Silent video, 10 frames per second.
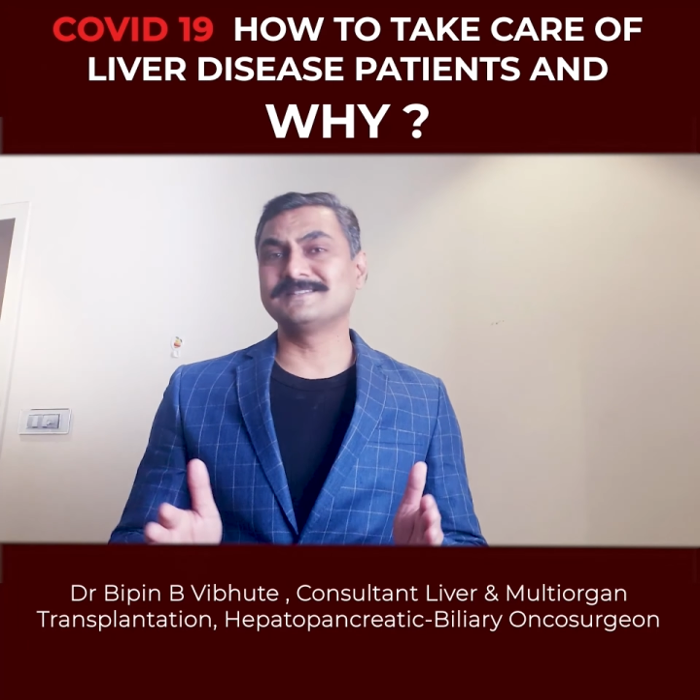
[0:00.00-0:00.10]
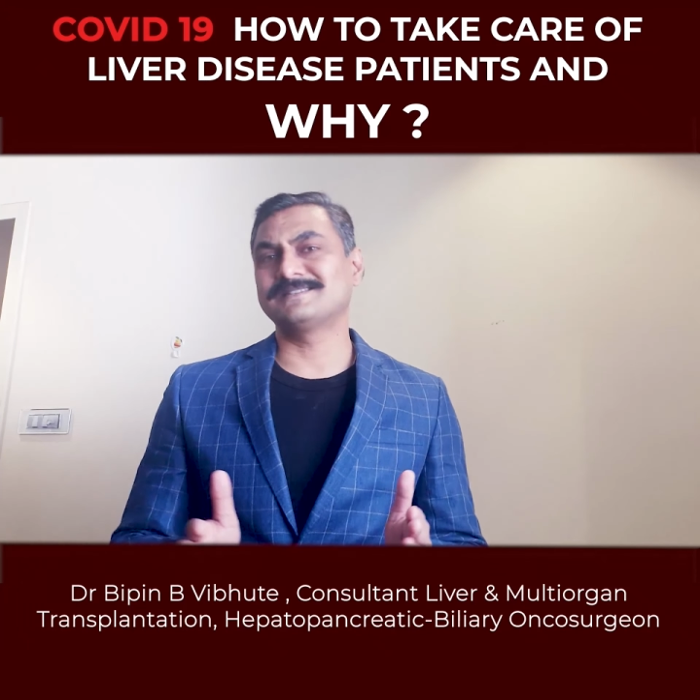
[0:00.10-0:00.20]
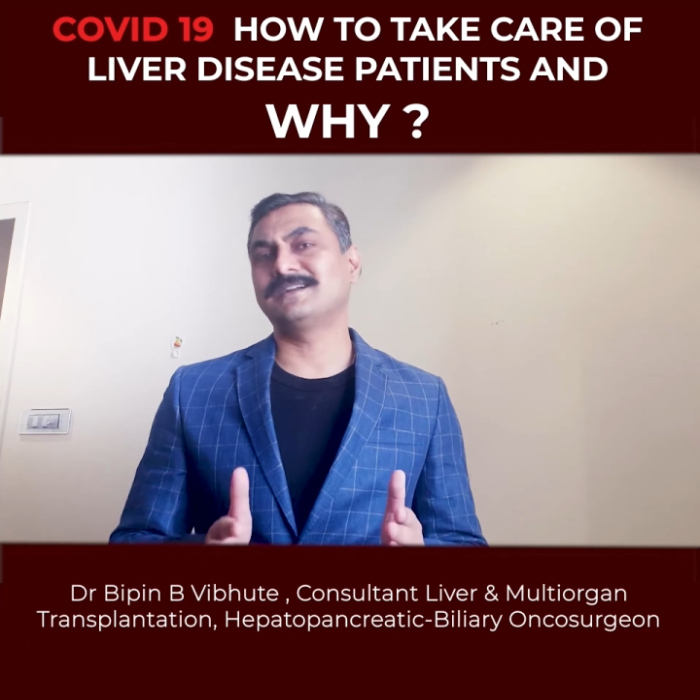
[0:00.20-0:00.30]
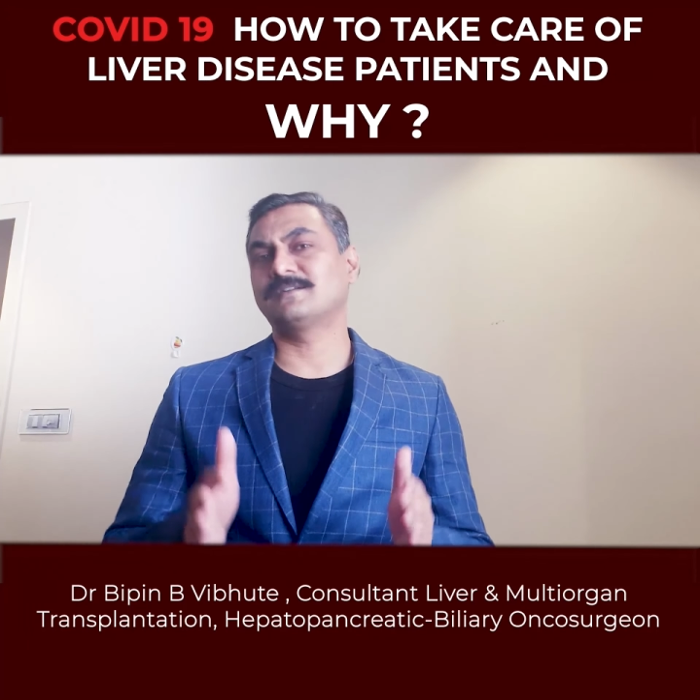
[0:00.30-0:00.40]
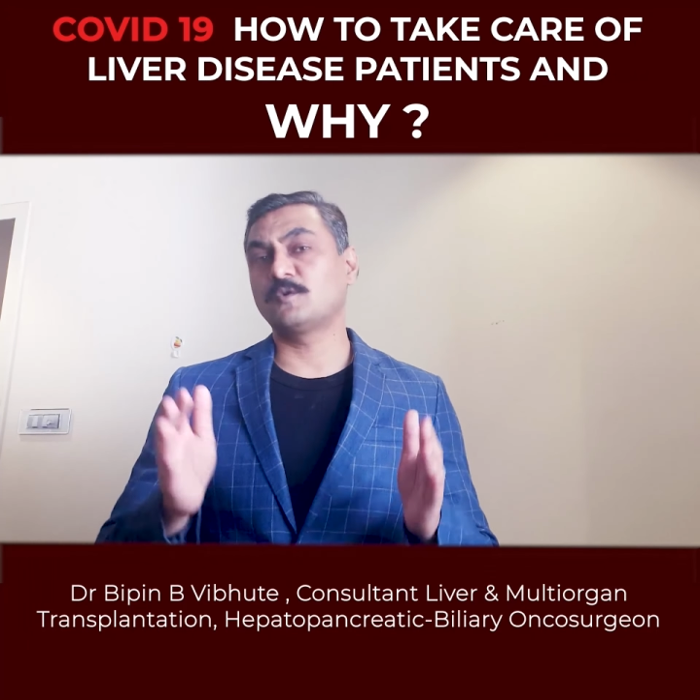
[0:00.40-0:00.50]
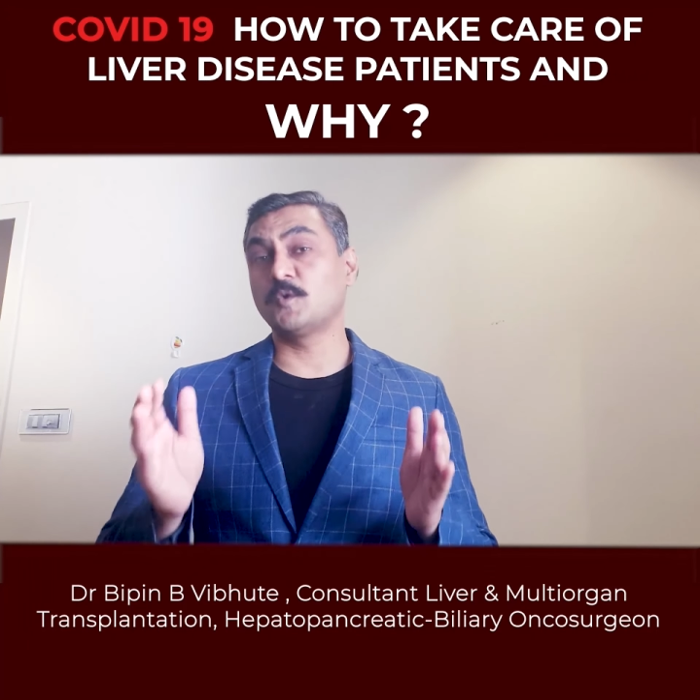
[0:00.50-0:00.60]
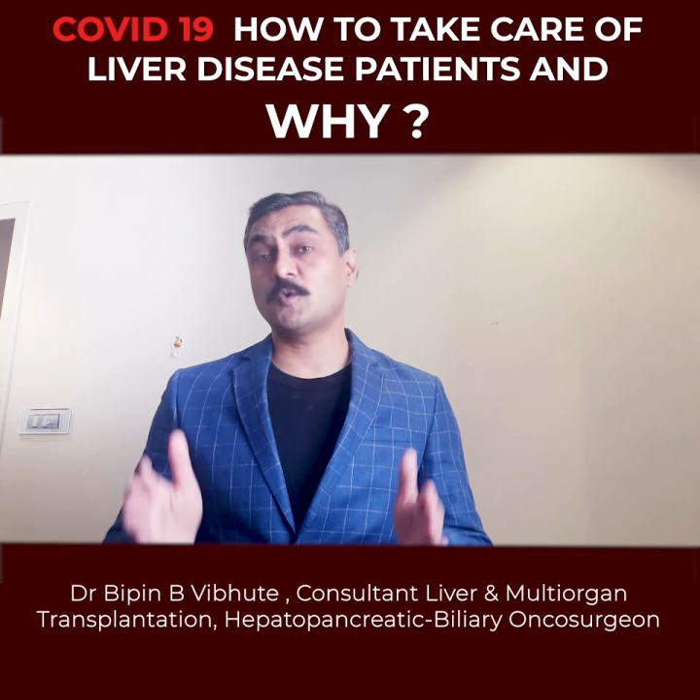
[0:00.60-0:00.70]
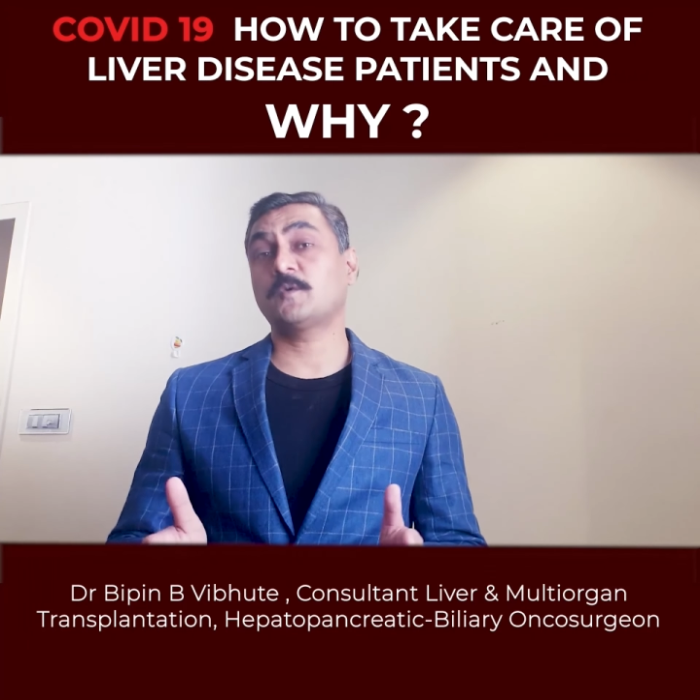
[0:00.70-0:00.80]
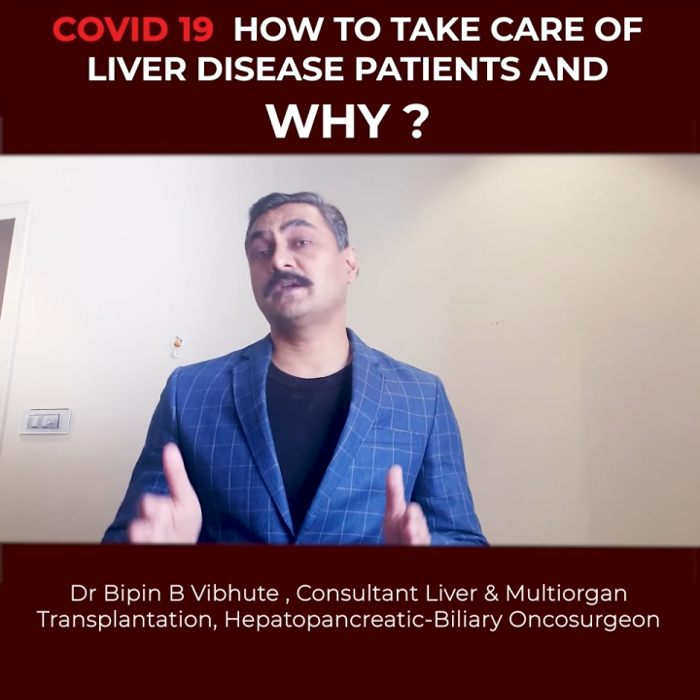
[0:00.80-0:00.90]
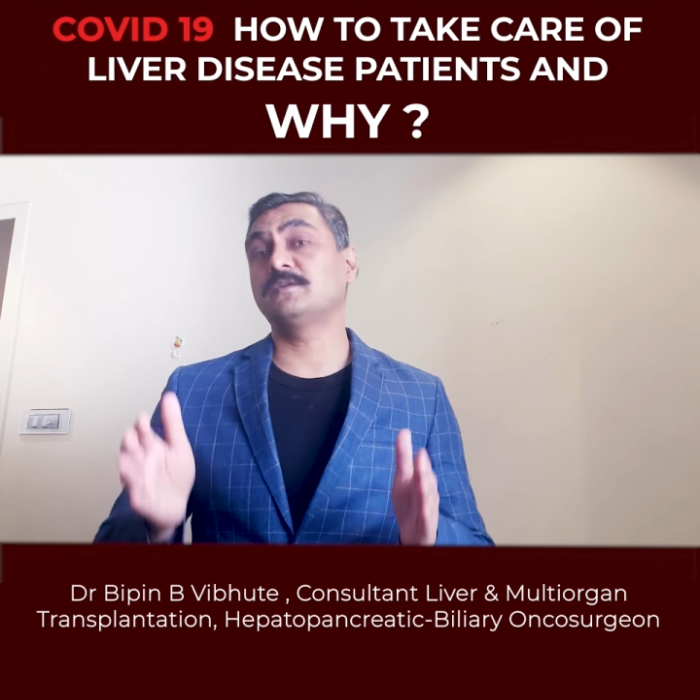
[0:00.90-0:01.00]
that
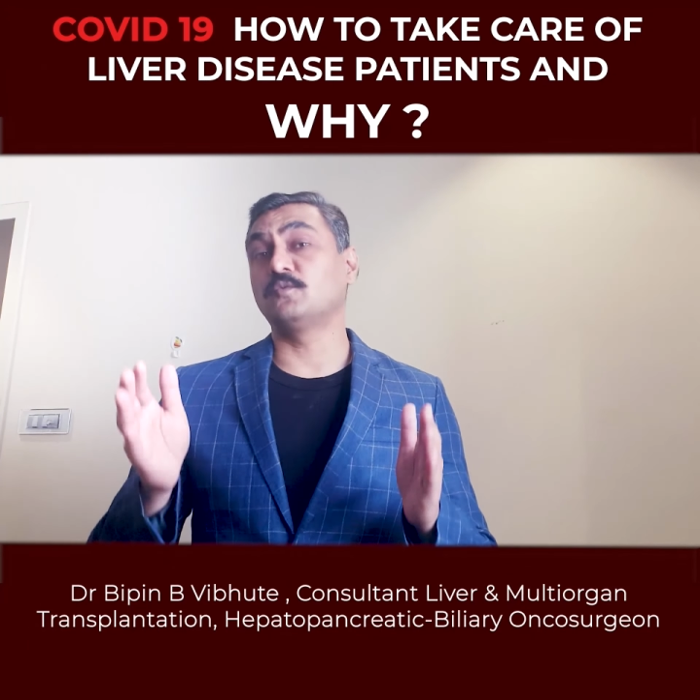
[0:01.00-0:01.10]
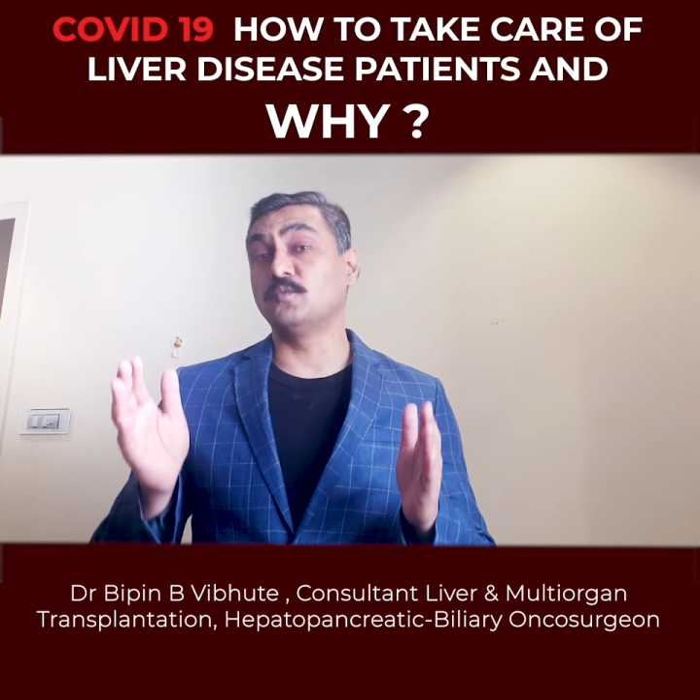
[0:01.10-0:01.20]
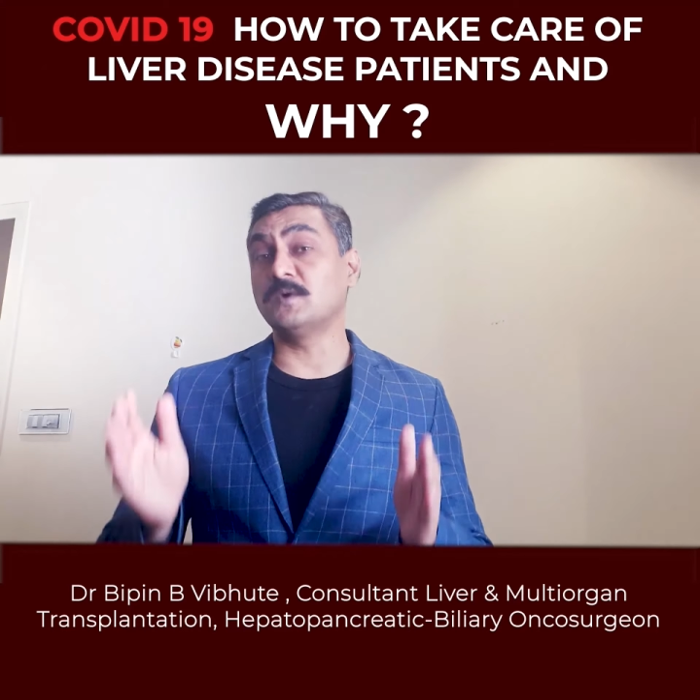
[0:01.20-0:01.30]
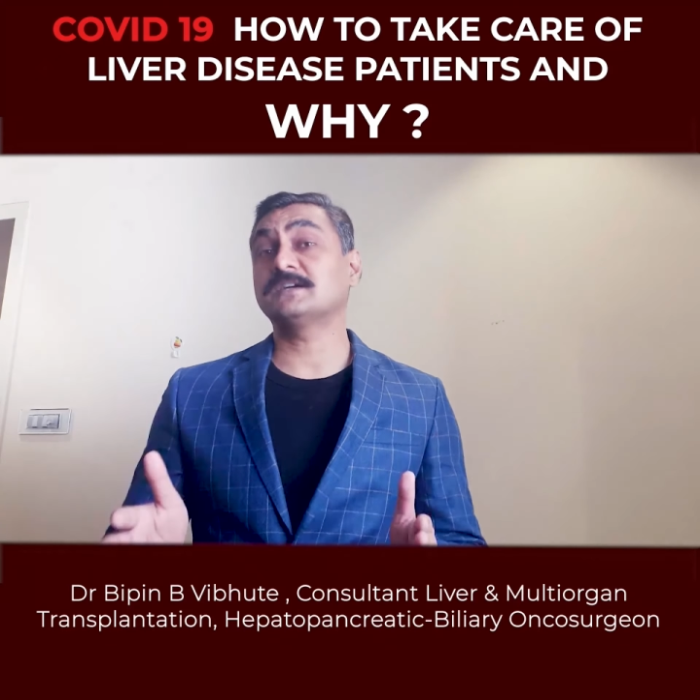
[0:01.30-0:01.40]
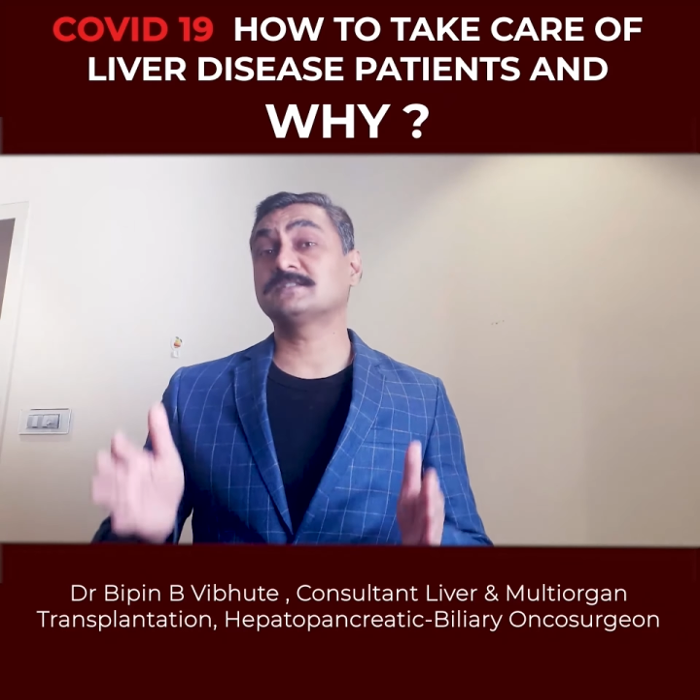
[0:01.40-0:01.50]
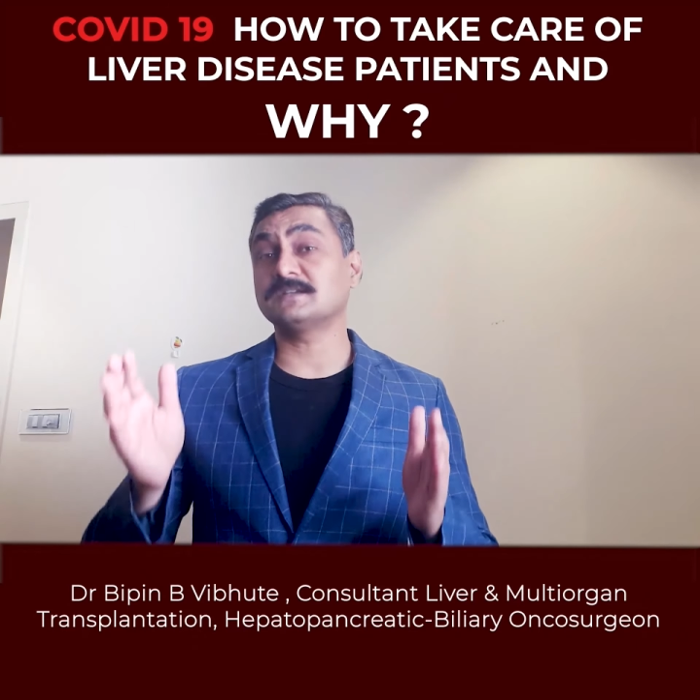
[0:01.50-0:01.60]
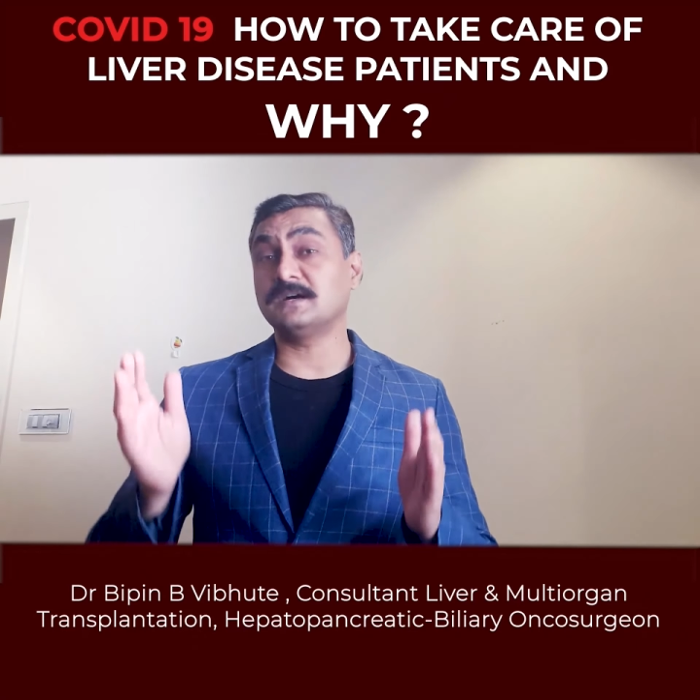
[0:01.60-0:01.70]
chloroquine works